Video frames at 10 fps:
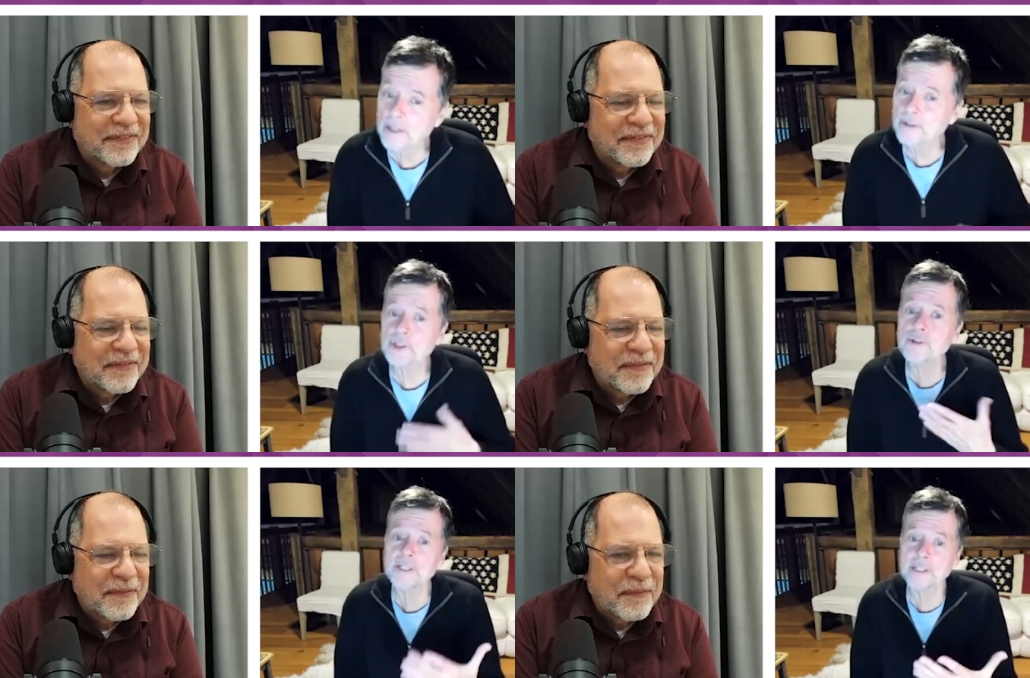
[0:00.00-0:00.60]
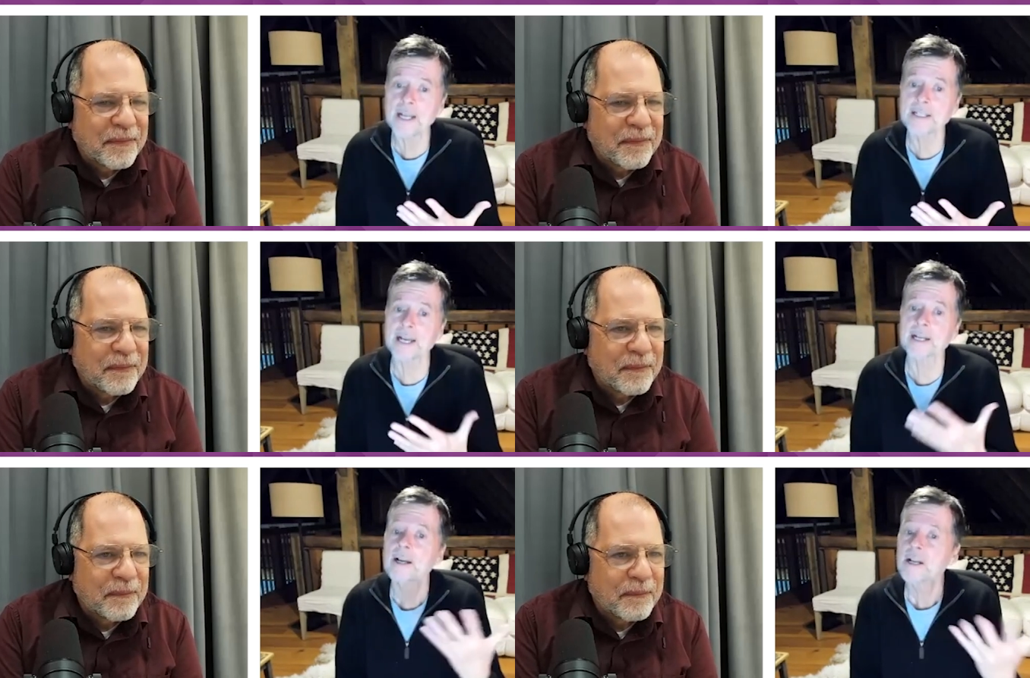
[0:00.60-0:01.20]
Speaker 1: You know, Susan
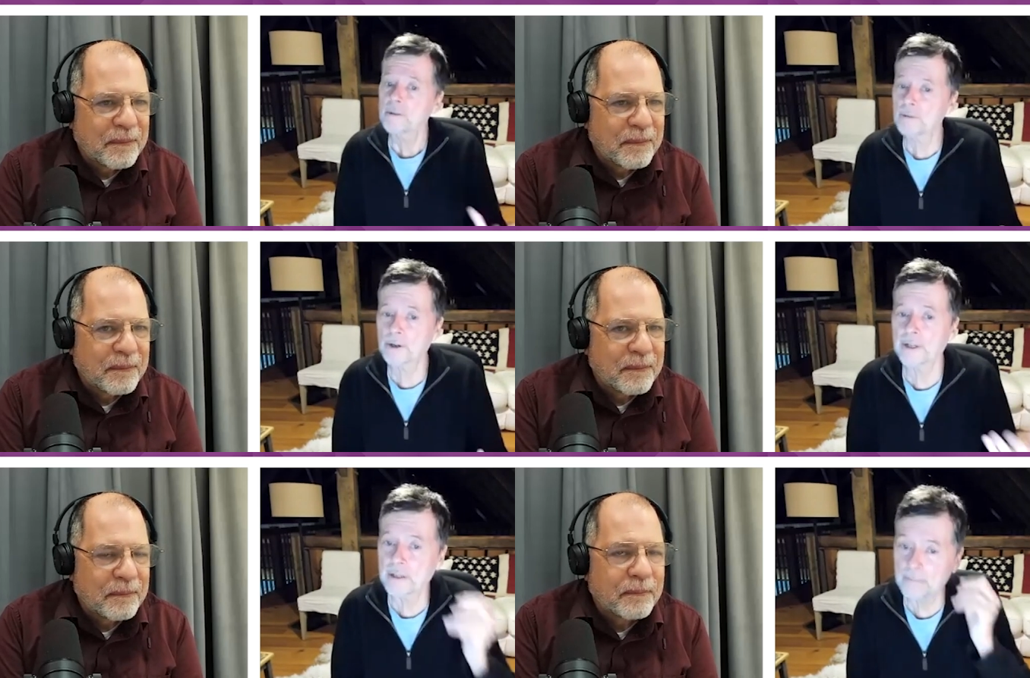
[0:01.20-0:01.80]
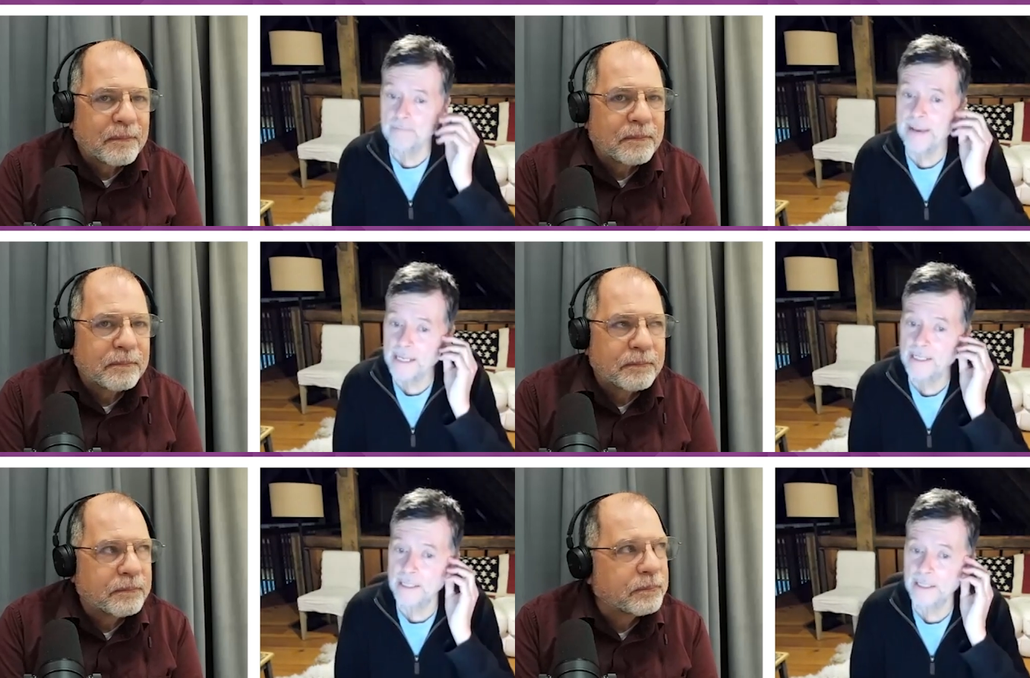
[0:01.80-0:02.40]
Sontag wrote an
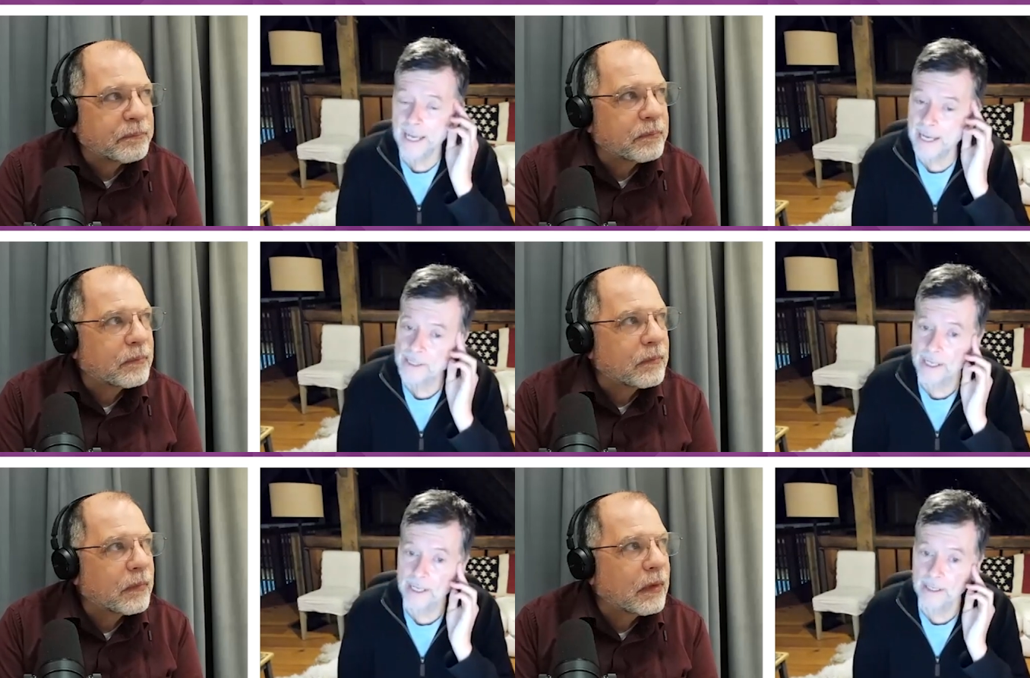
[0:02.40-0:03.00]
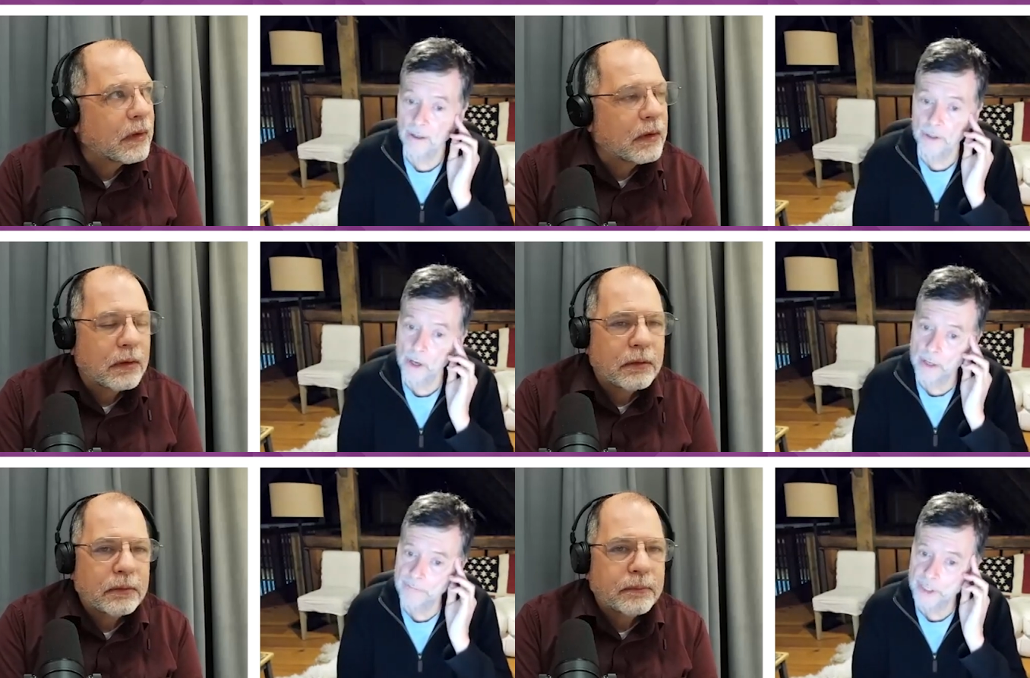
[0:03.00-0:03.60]
amazing essay called
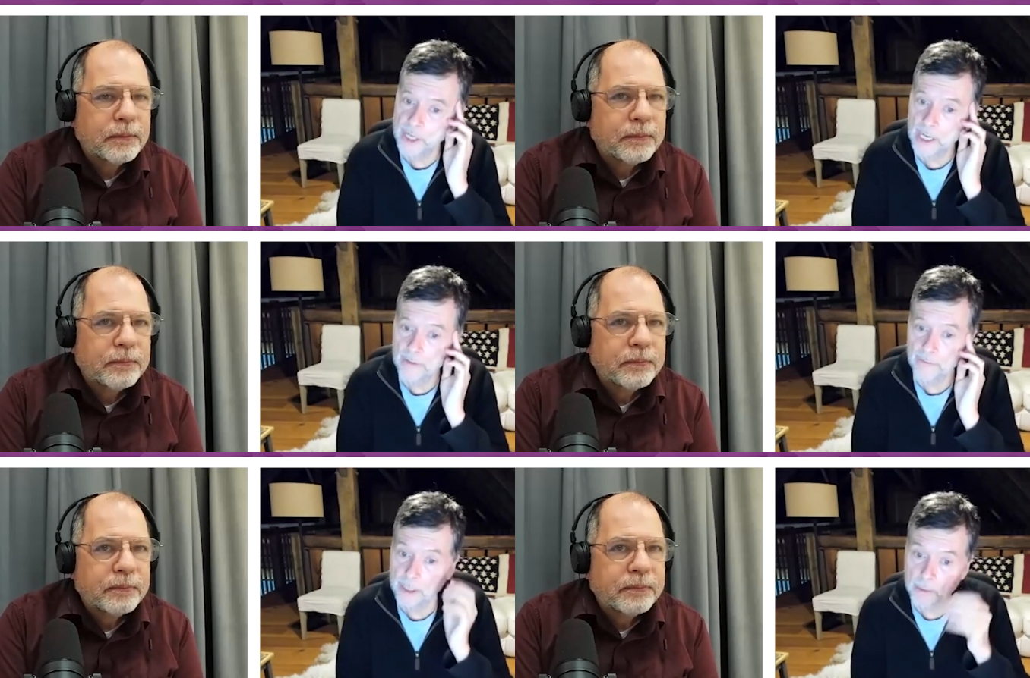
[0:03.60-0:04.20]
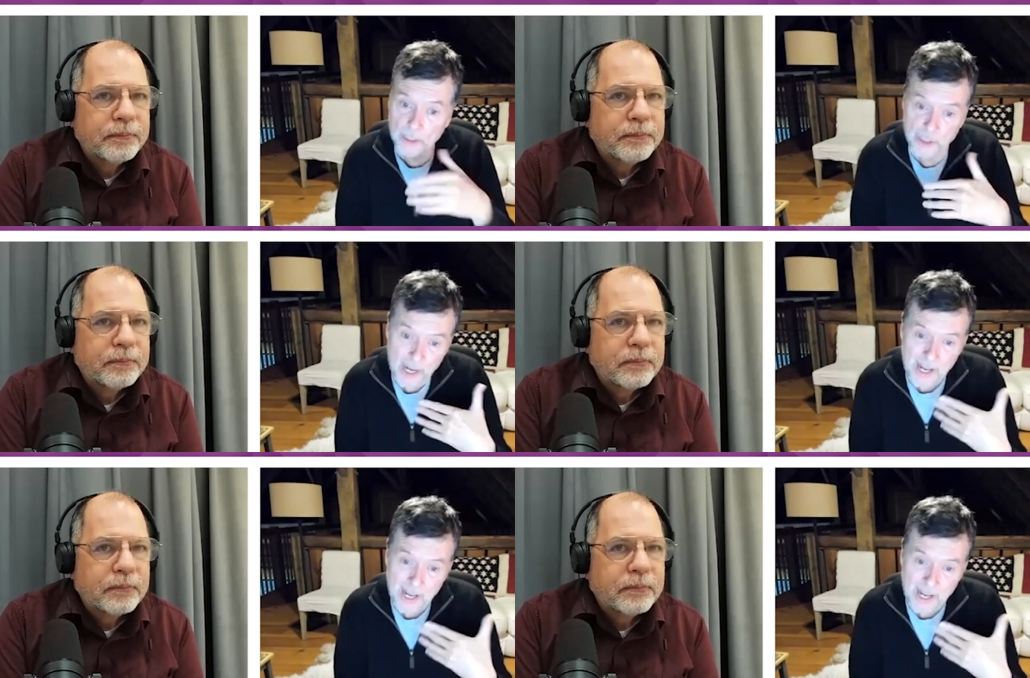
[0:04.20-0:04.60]
On Photography, in which